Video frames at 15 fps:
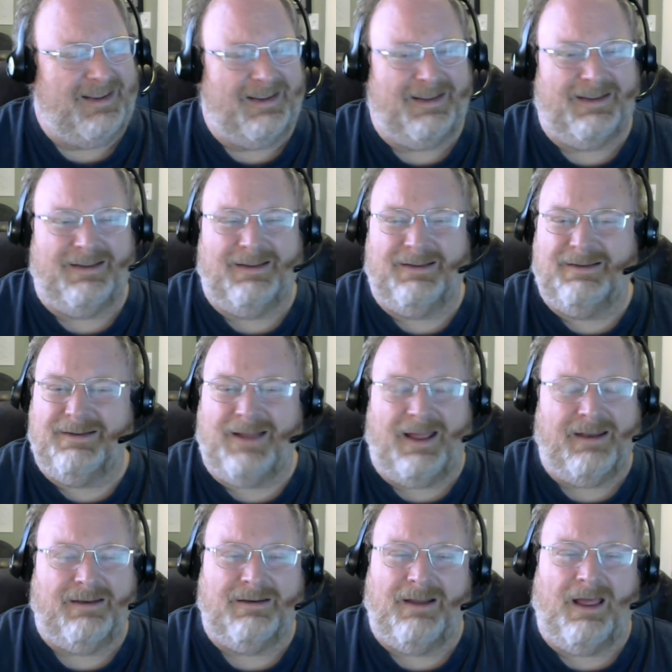Uh,
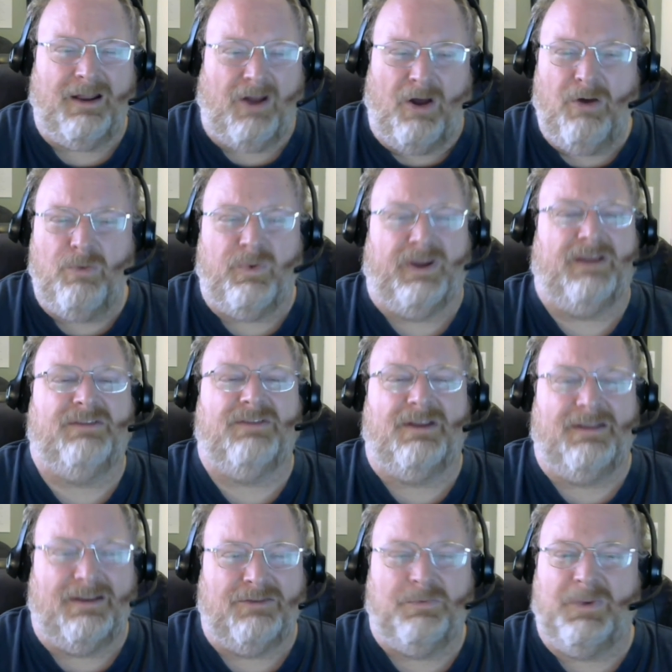not, not always, and
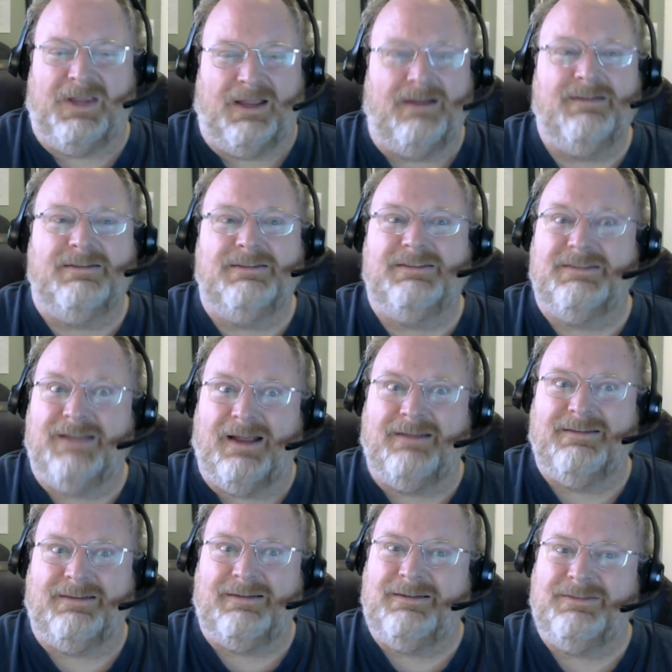that's because
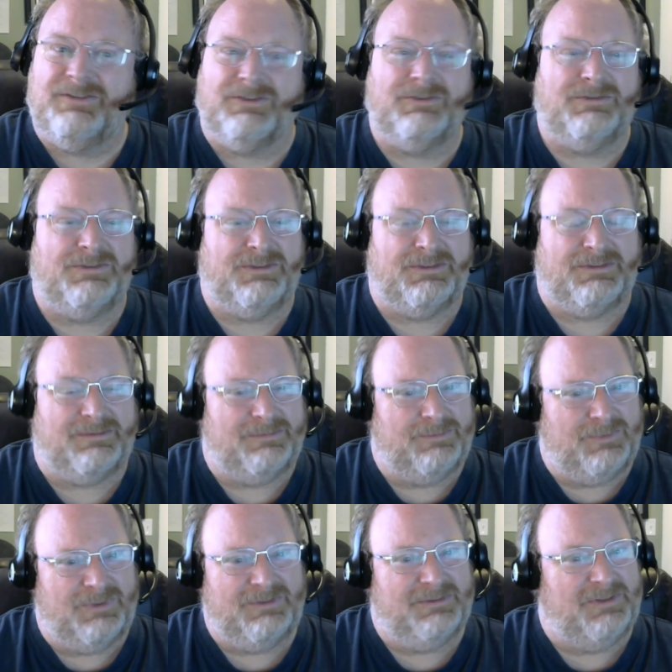Godzilla suits
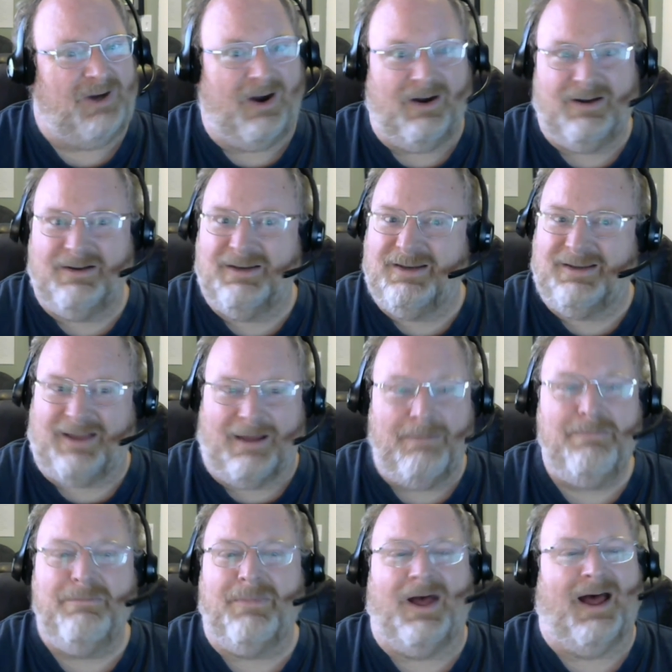weren't hard to come
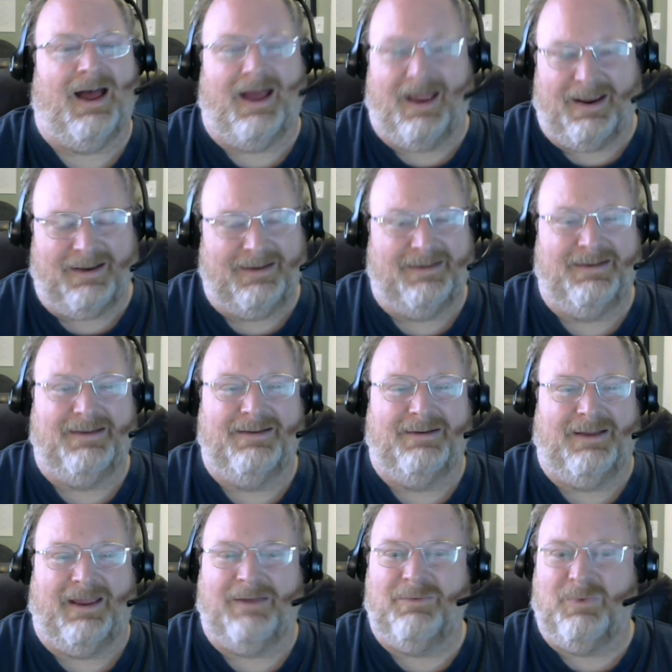by
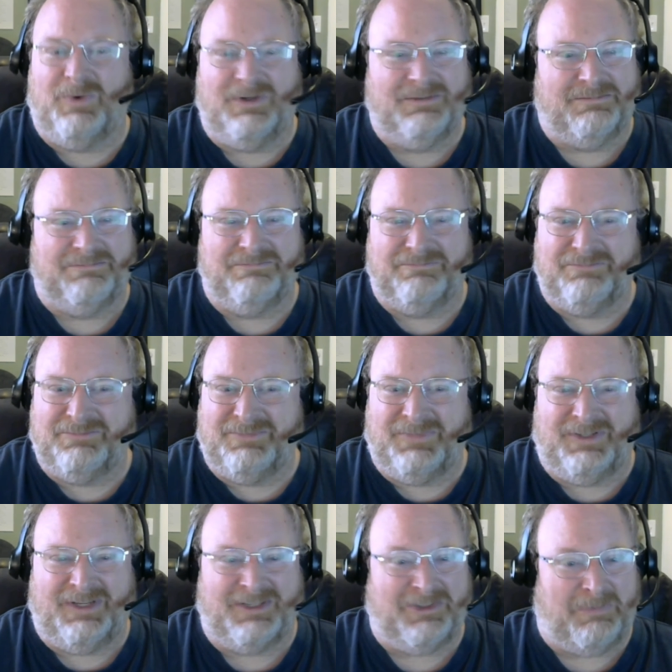and weren't
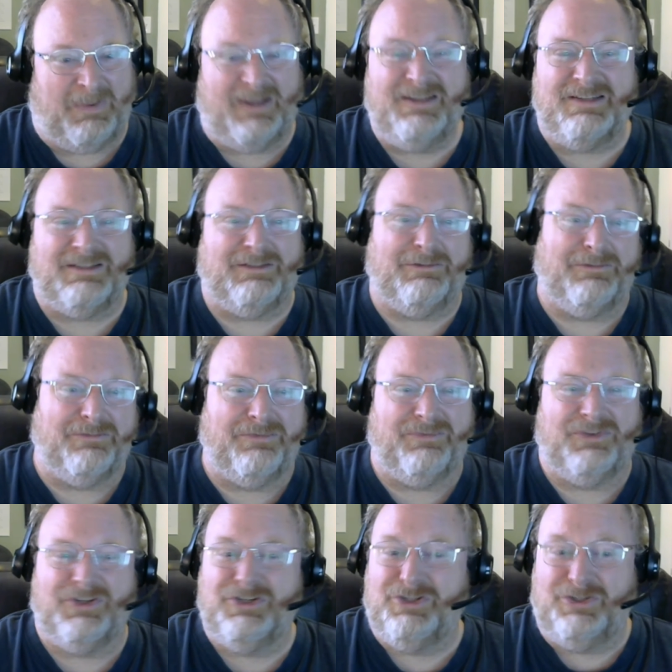expensive
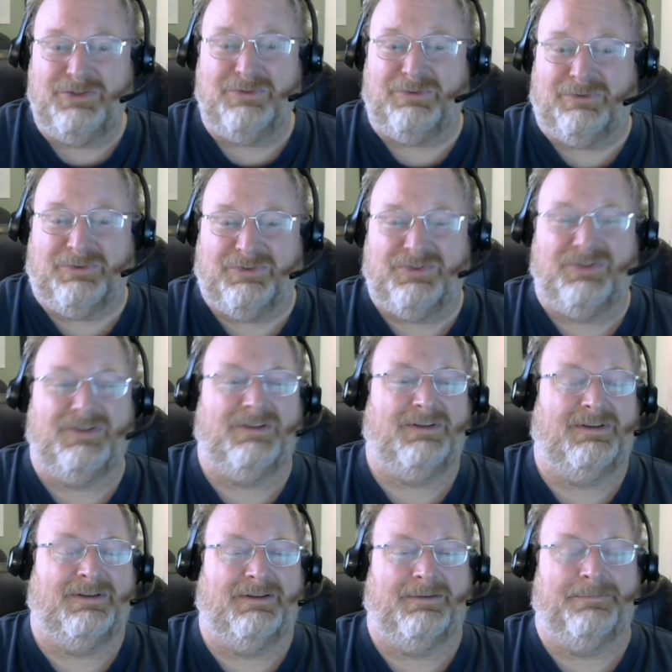to use.
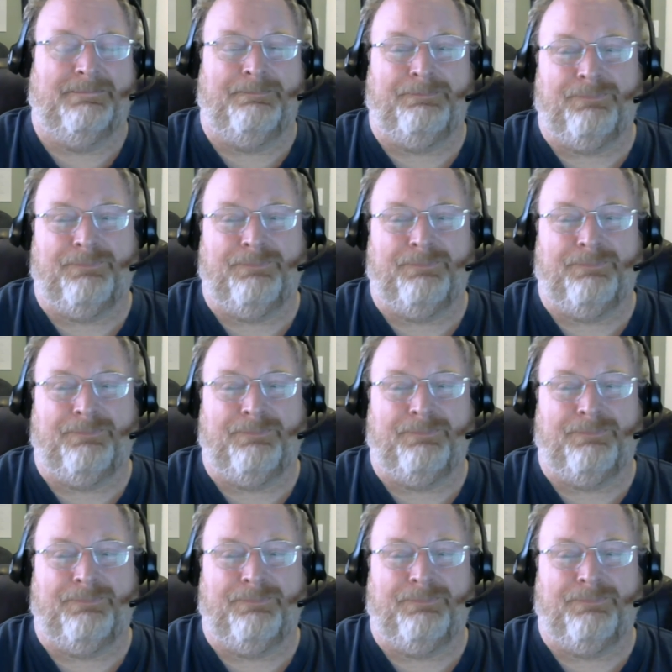Um,